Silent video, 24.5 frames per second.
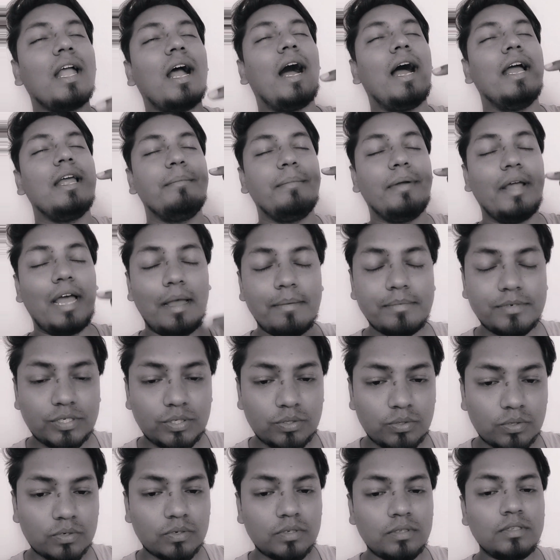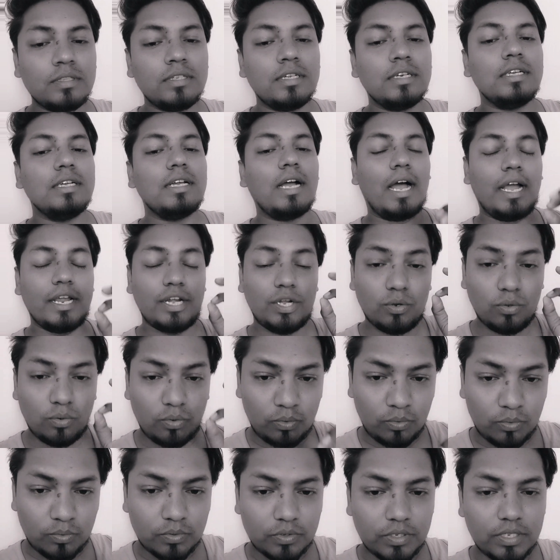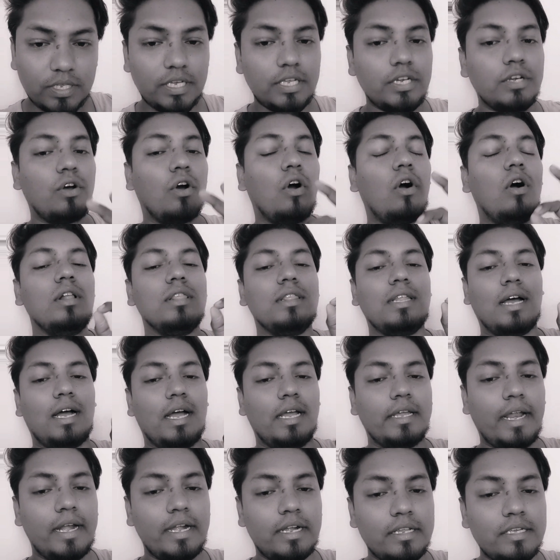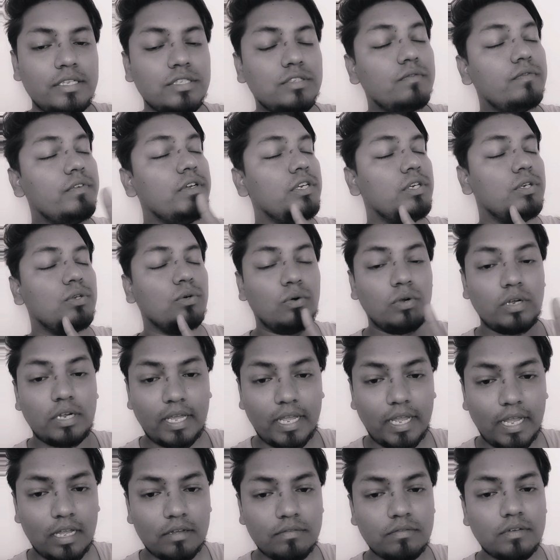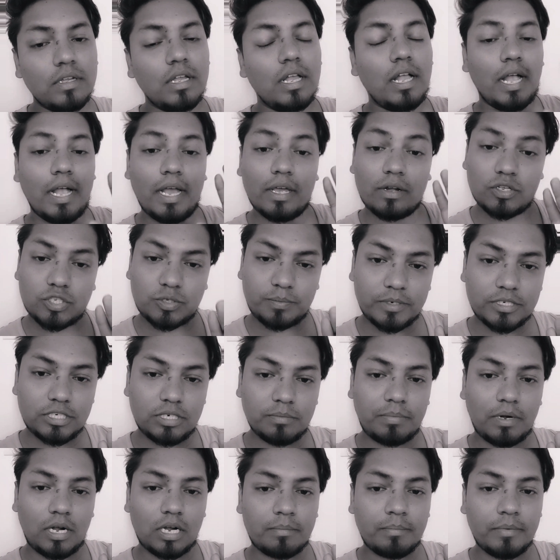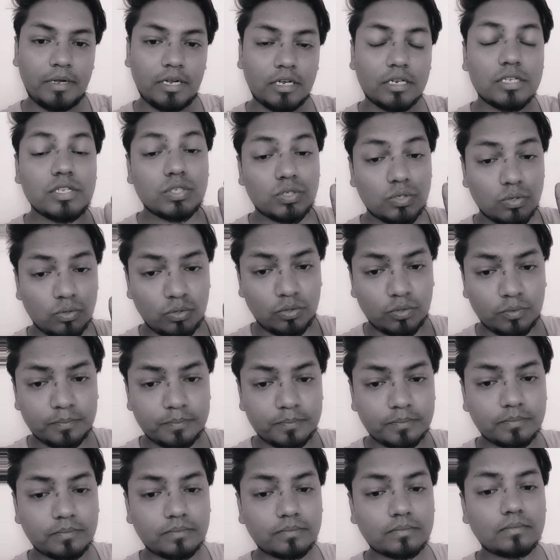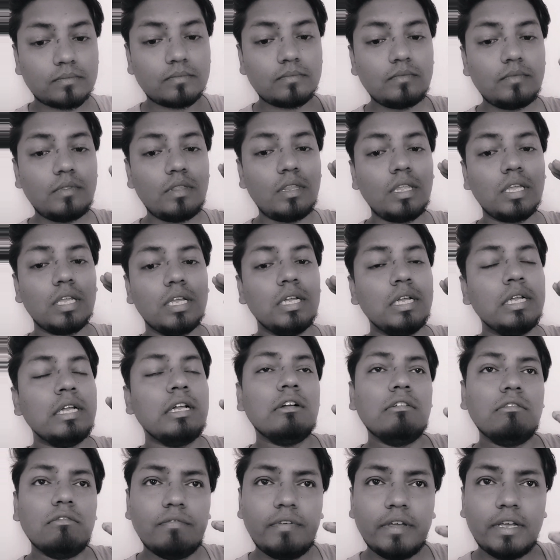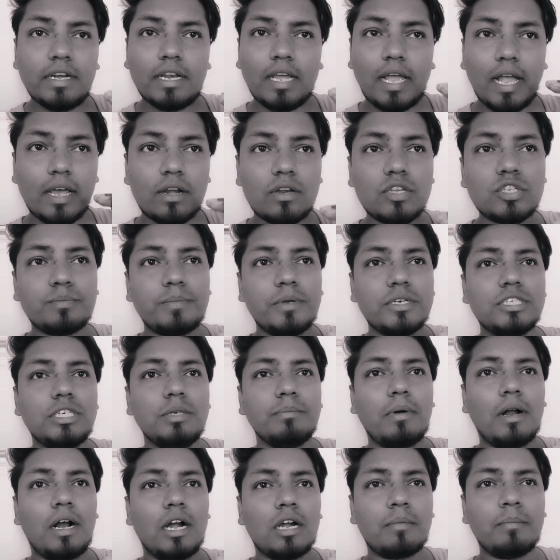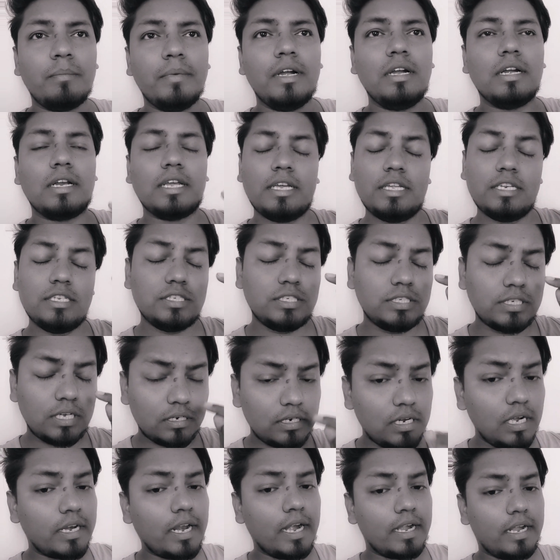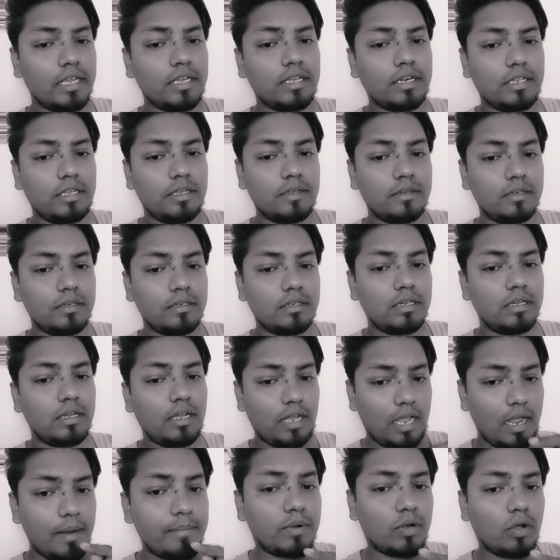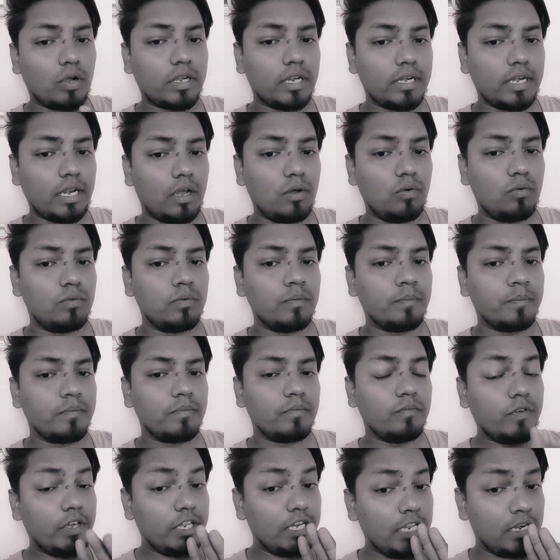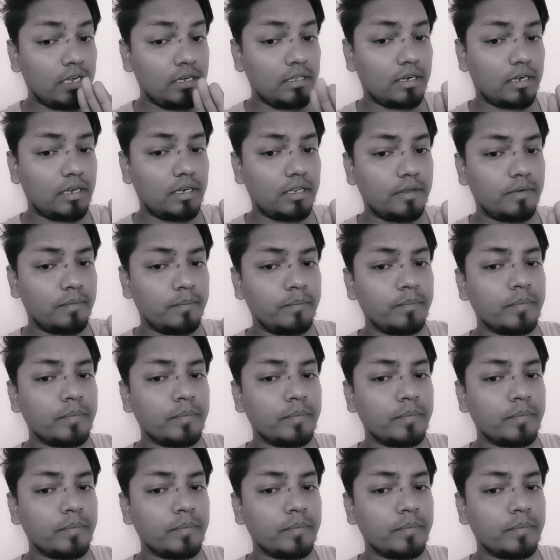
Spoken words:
I am damn sure, I know in all the IITs, we don't have aerospace department. So when aerospace department in general category, I'm talking now very clearly,